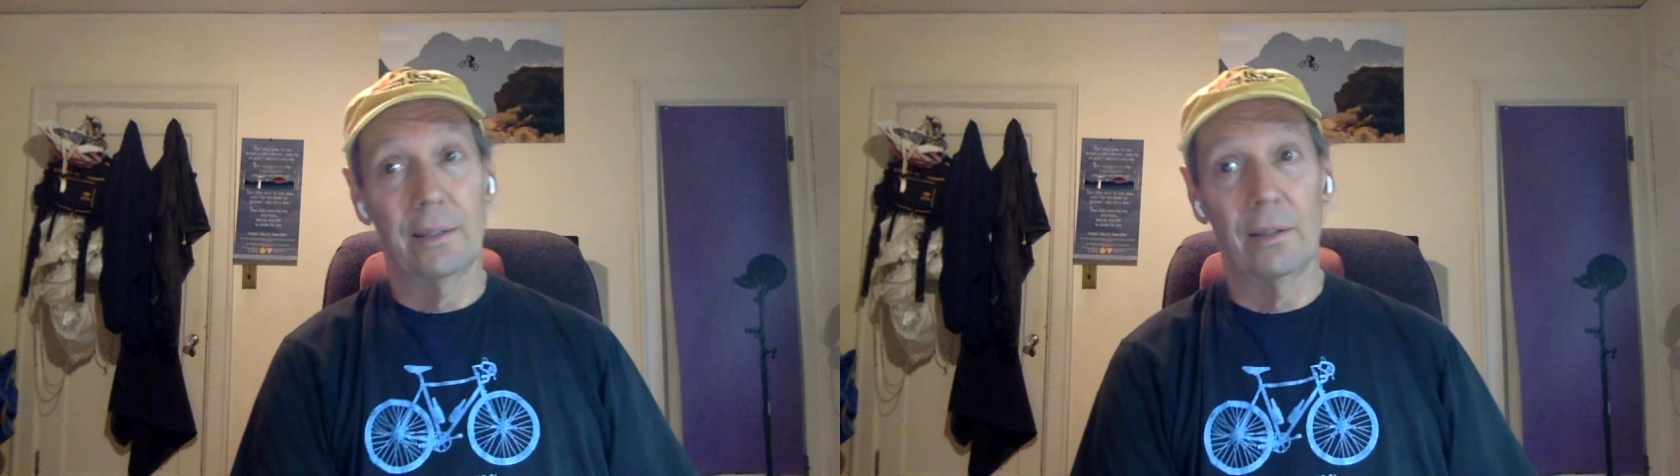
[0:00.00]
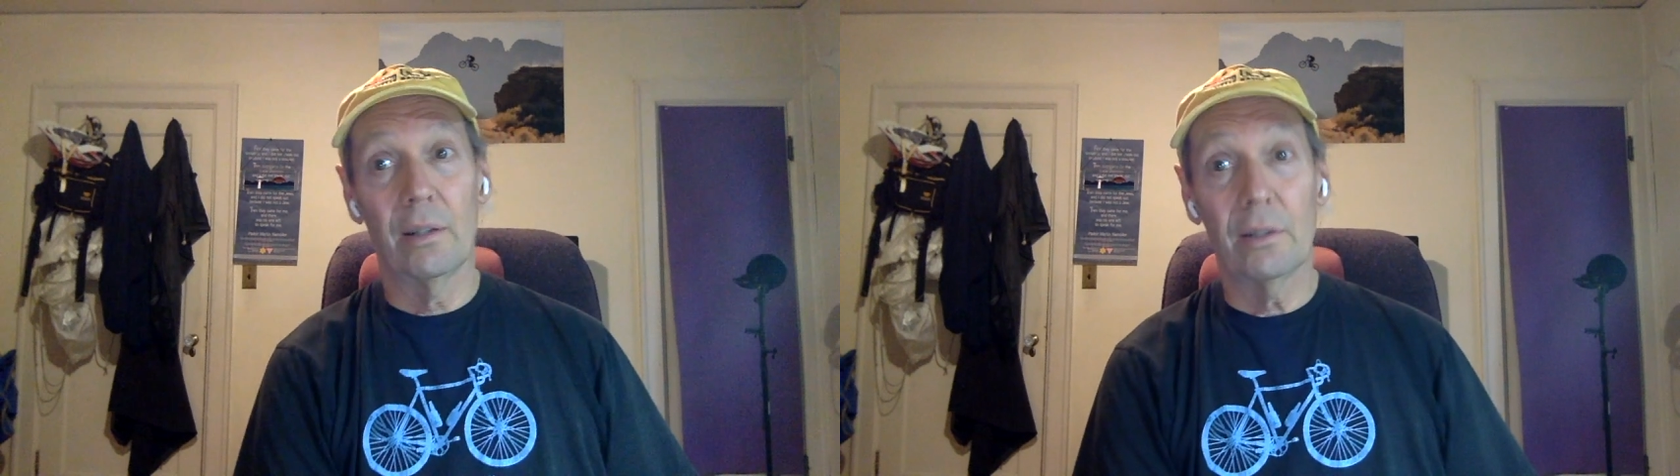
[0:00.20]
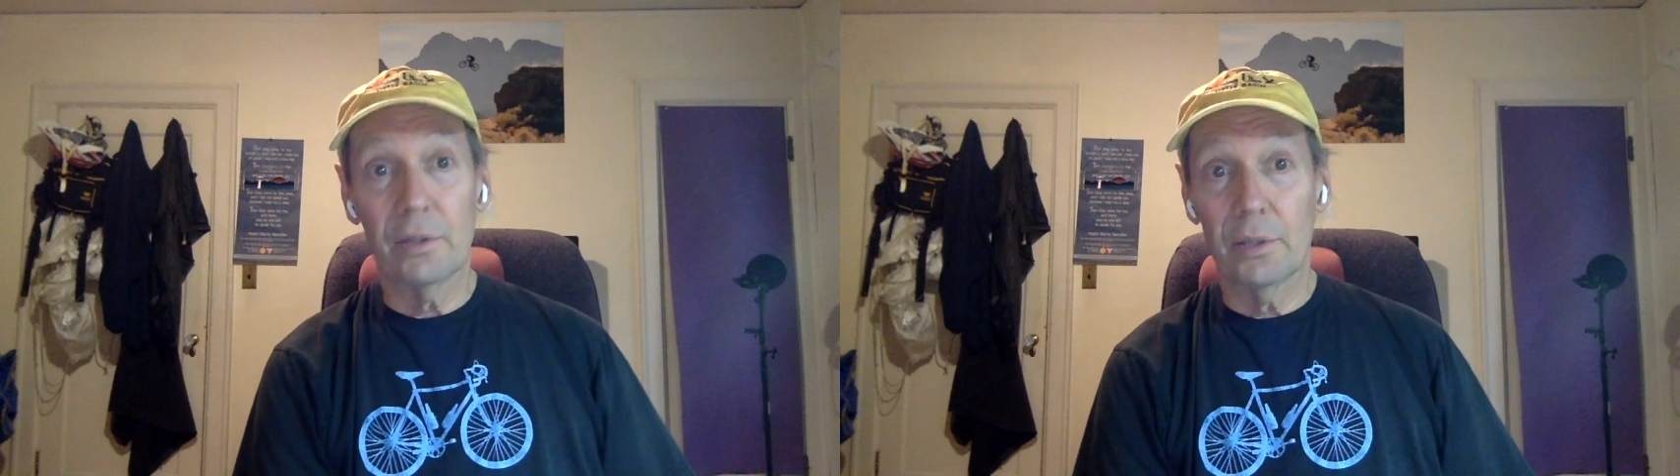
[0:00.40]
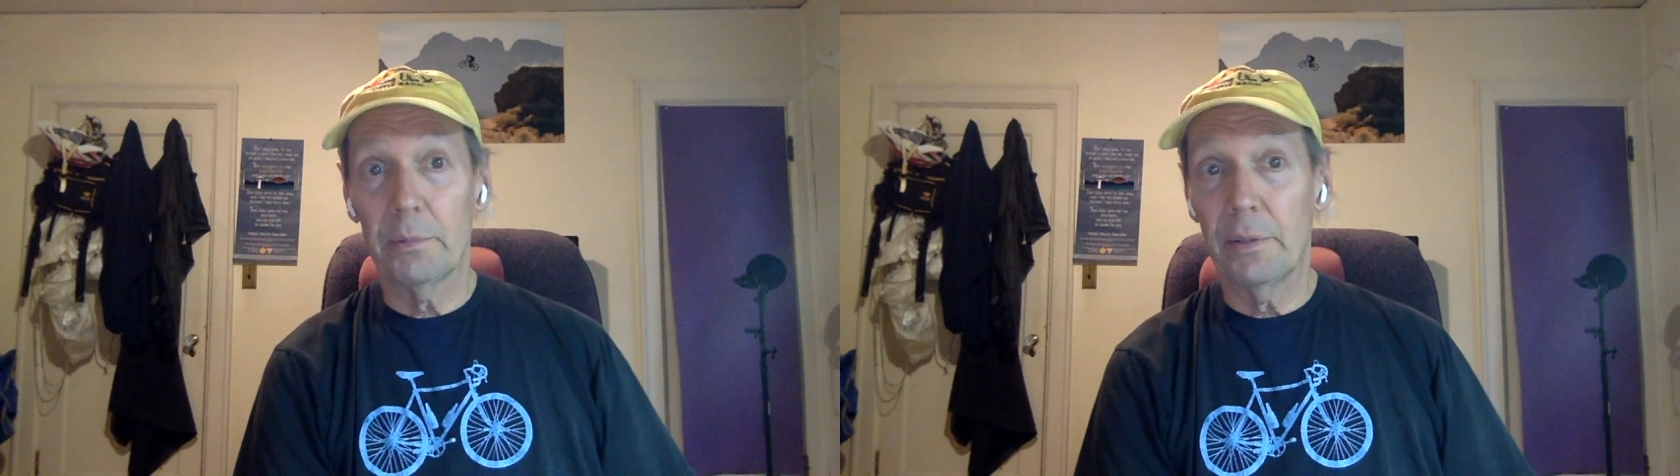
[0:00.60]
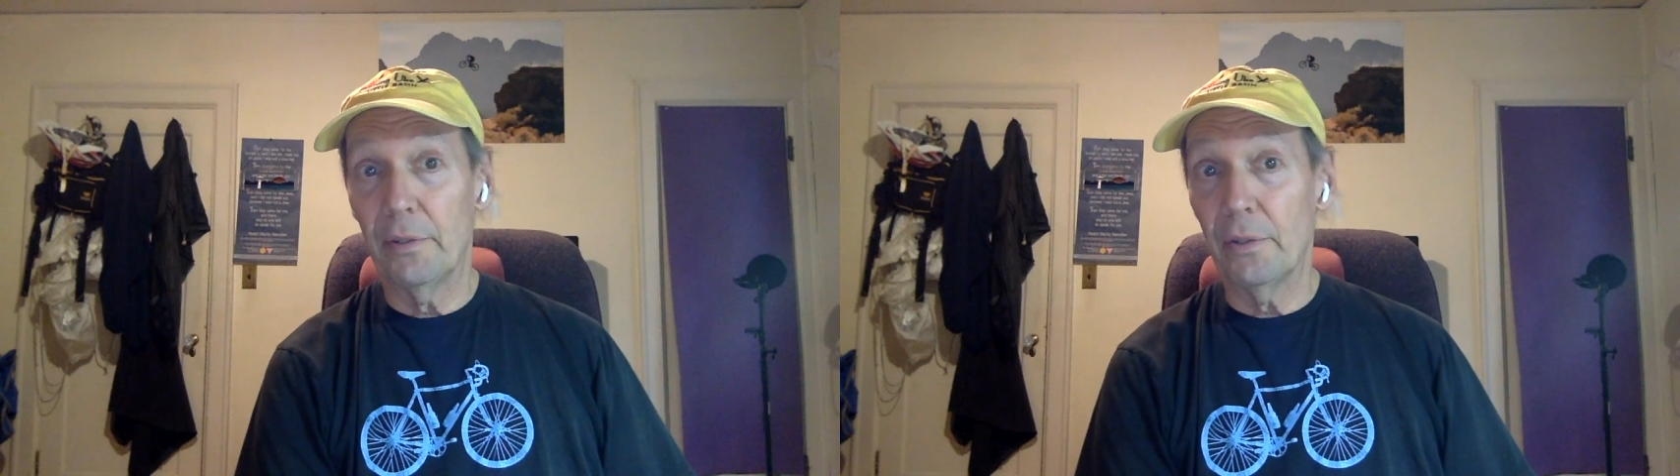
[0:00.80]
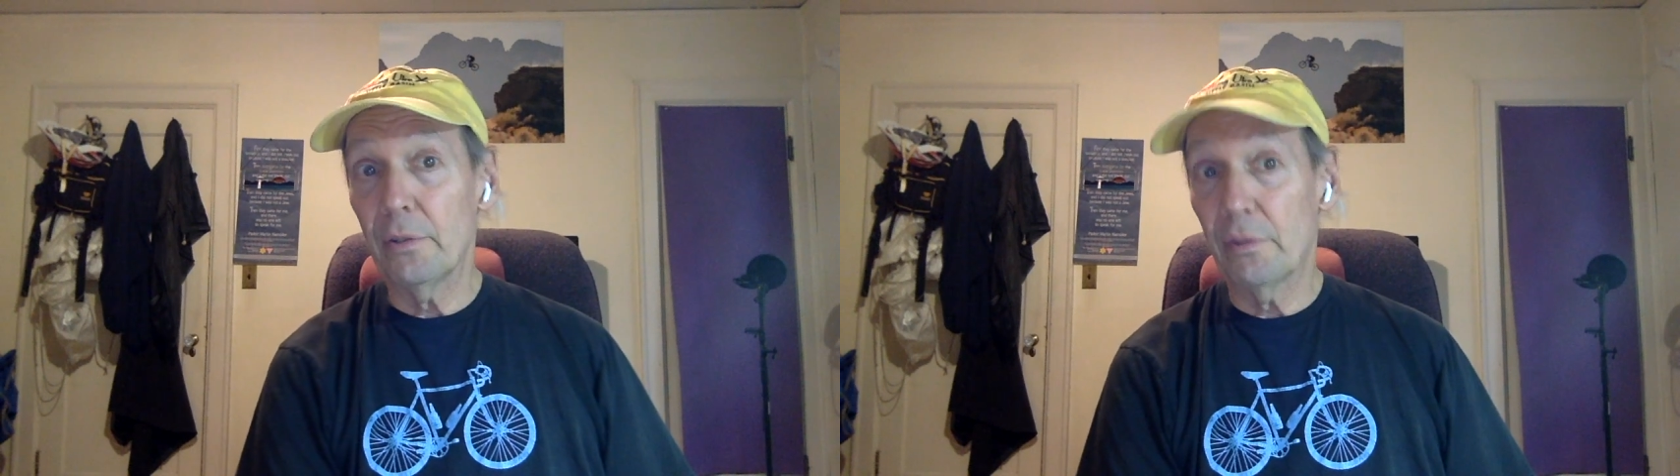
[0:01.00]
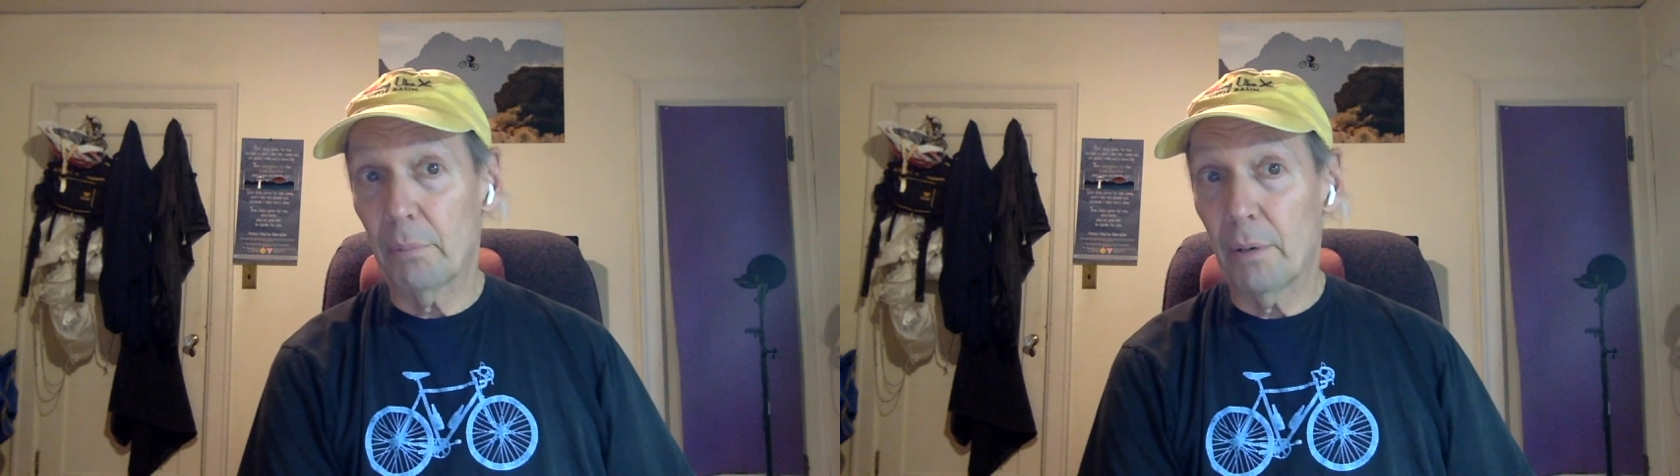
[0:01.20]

long-term reviews of